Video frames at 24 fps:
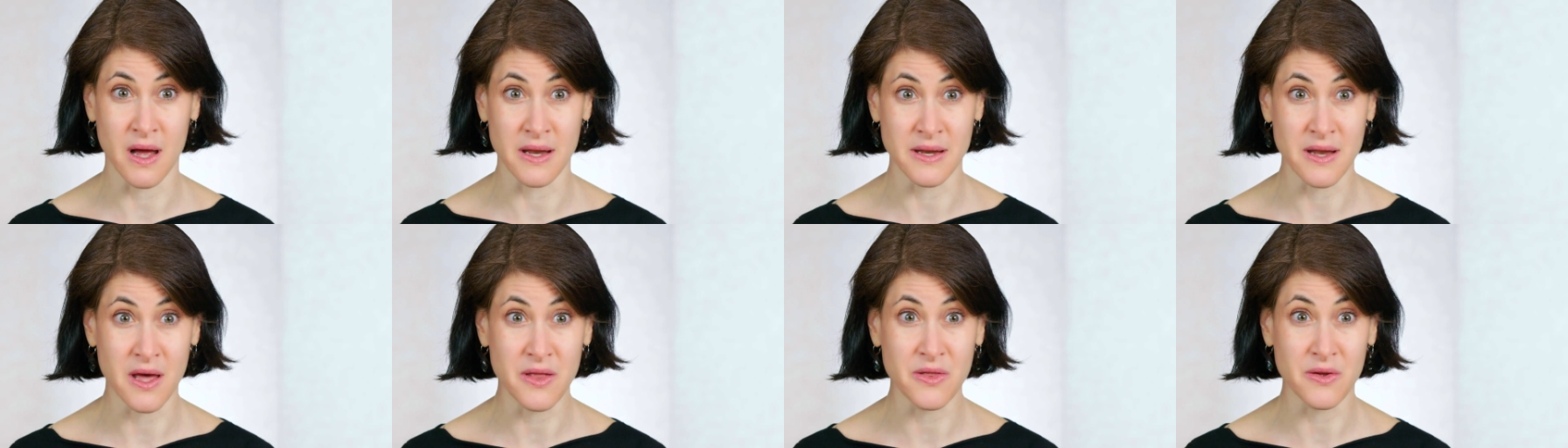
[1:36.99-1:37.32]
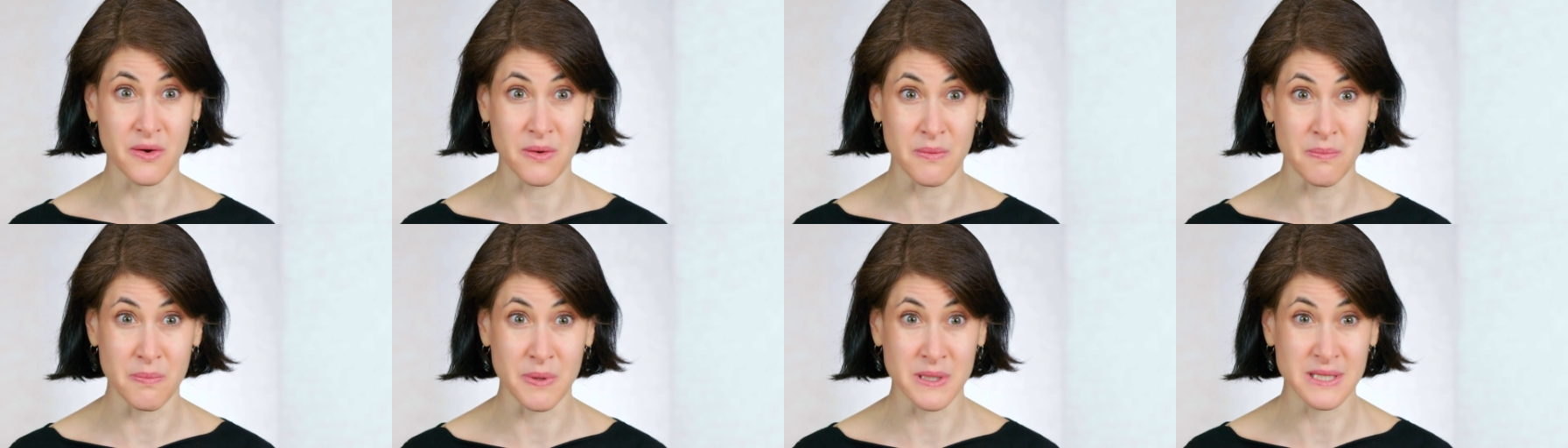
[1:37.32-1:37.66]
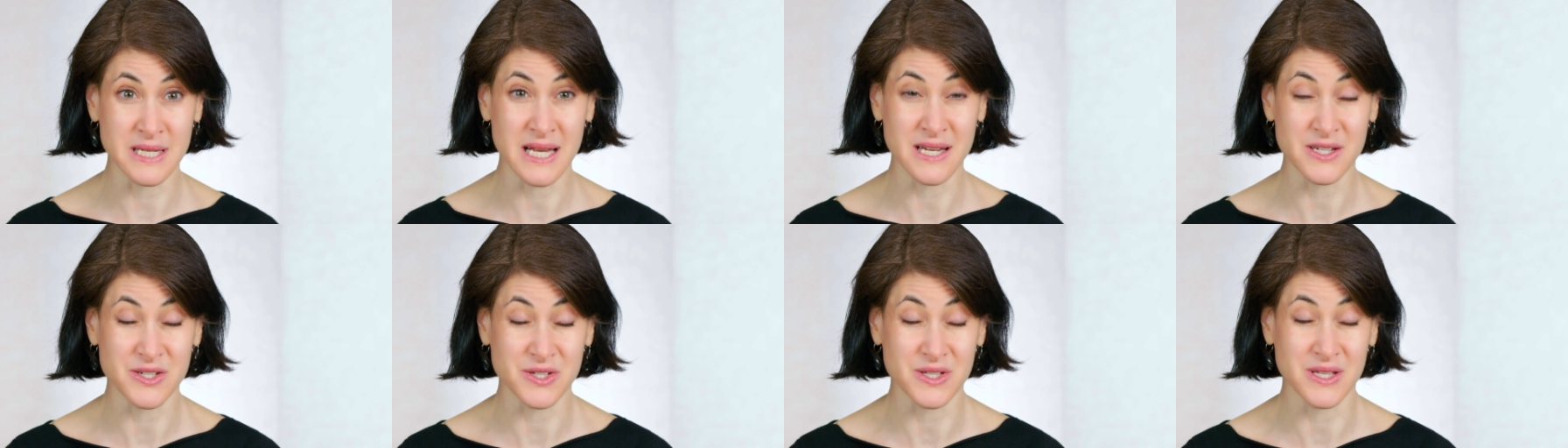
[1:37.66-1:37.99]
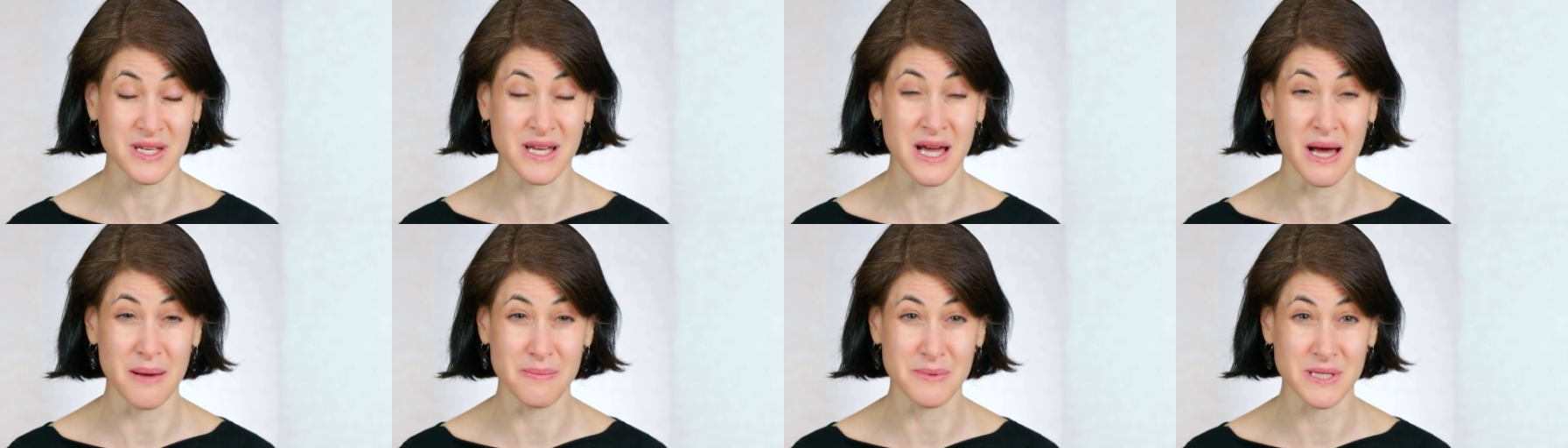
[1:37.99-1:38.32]
another
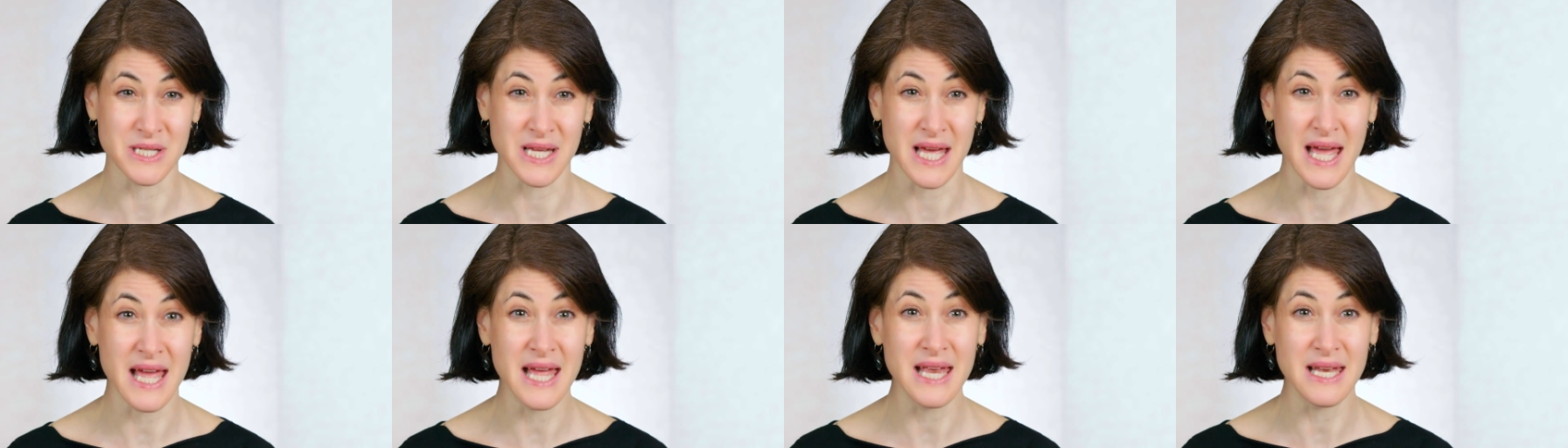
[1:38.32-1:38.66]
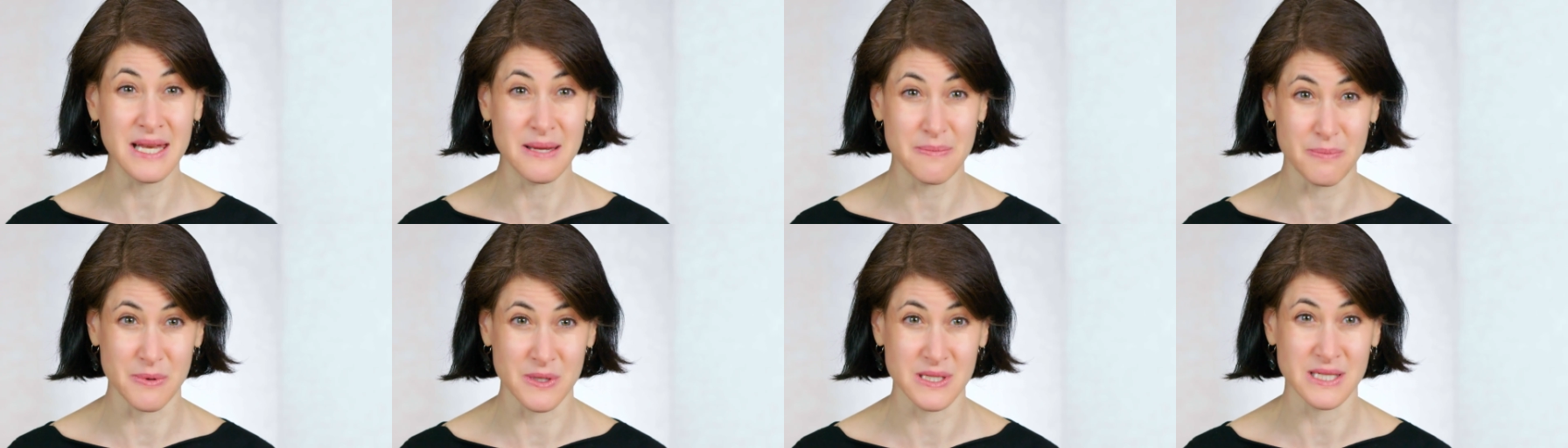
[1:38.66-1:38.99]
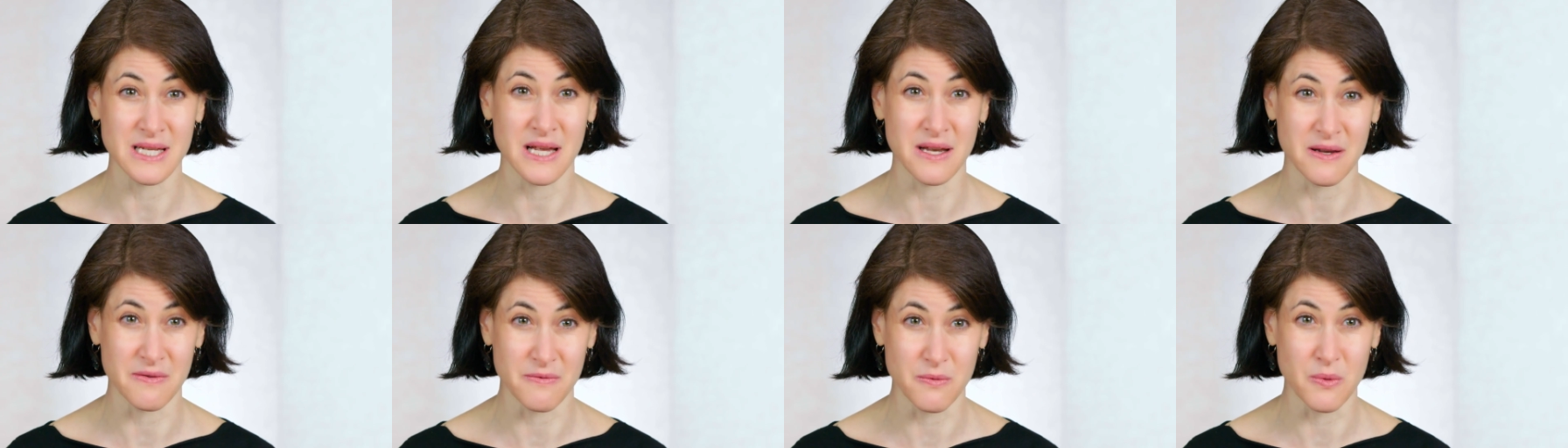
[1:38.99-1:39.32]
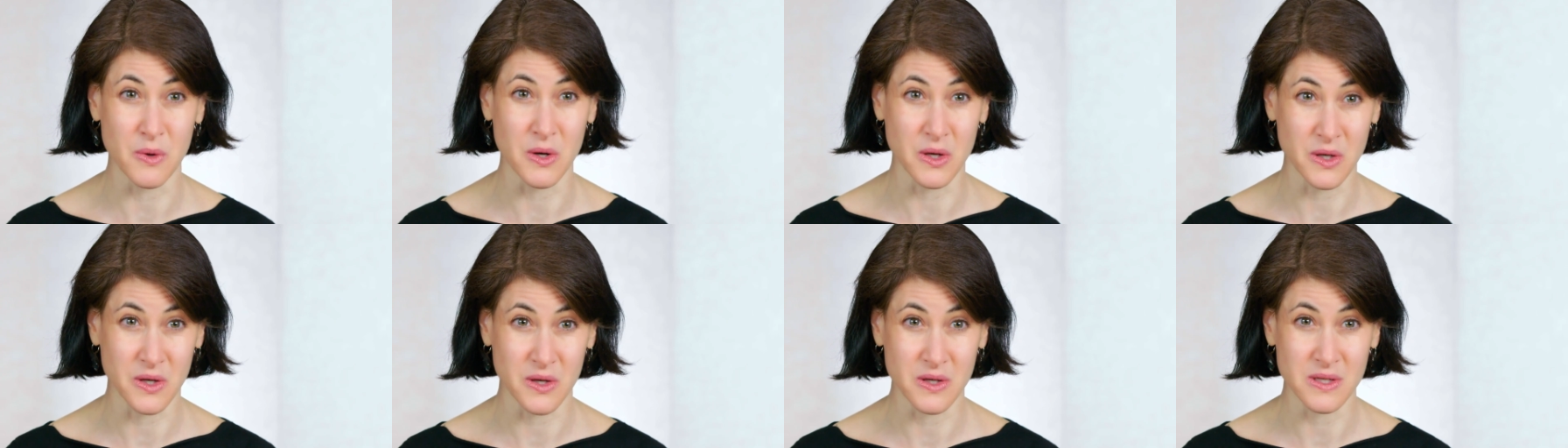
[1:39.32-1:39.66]
potentially up to 80% of
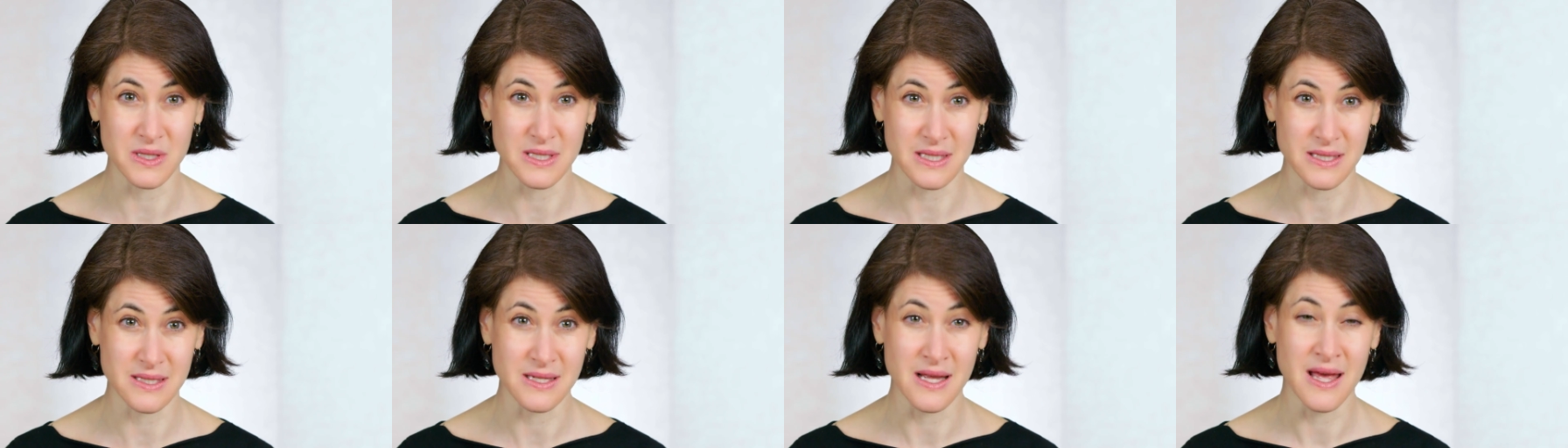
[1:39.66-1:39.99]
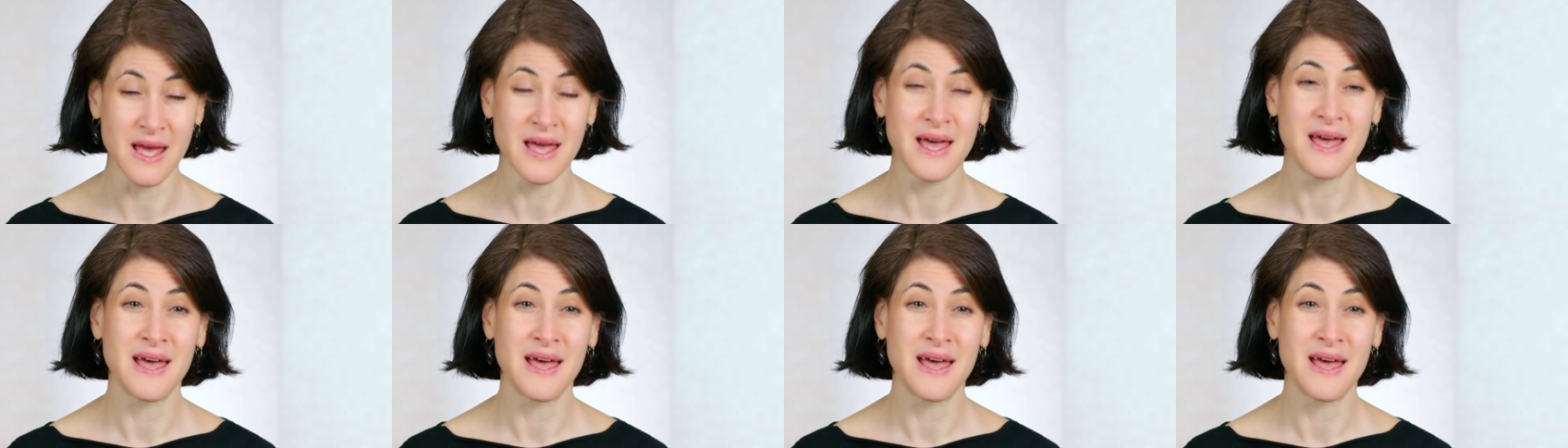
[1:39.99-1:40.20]
workers,